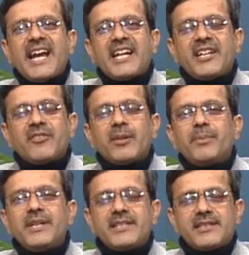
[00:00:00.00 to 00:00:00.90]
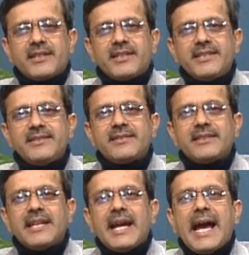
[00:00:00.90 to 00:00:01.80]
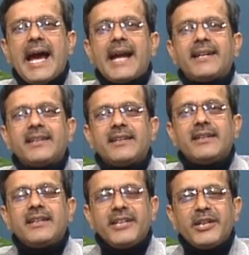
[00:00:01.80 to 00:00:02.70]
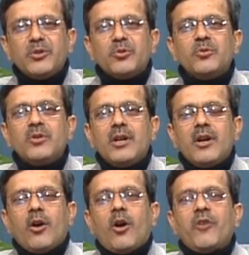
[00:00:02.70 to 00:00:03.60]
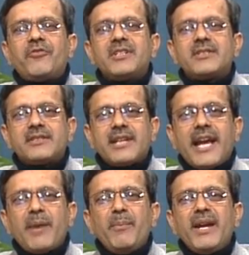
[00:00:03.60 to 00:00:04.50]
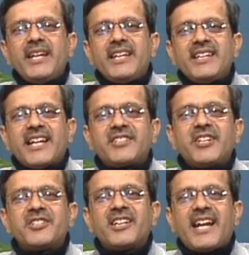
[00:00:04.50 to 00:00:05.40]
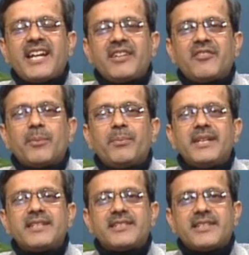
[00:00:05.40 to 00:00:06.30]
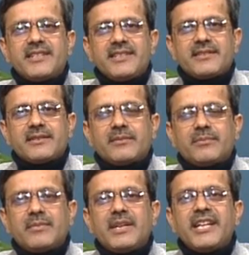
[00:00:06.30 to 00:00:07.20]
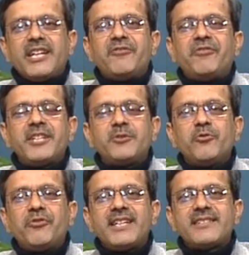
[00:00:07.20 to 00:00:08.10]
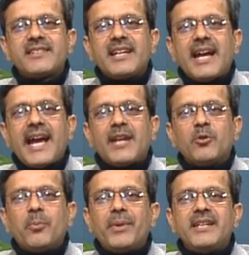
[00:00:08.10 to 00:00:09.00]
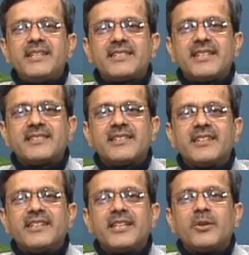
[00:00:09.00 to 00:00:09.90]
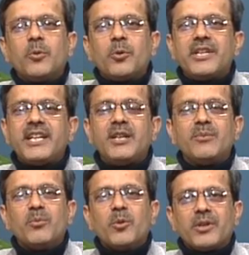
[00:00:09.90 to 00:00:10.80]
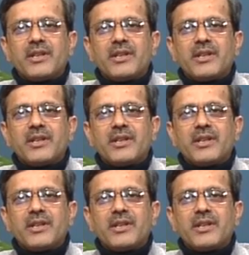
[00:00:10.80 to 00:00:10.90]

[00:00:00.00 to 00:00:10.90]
Development Studies at IGNOU offers MA in Extension and Development Studies in face-to-face and open distance learning ODL mode.